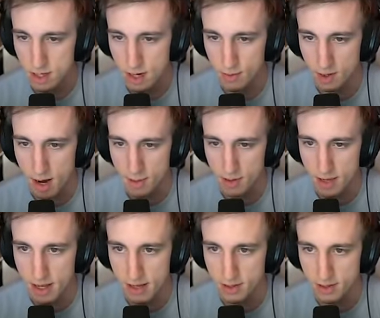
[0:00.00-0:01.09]
want to grapple on
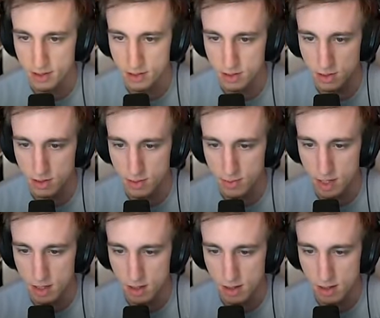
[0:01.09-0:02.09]
that. I think it's a solo up there.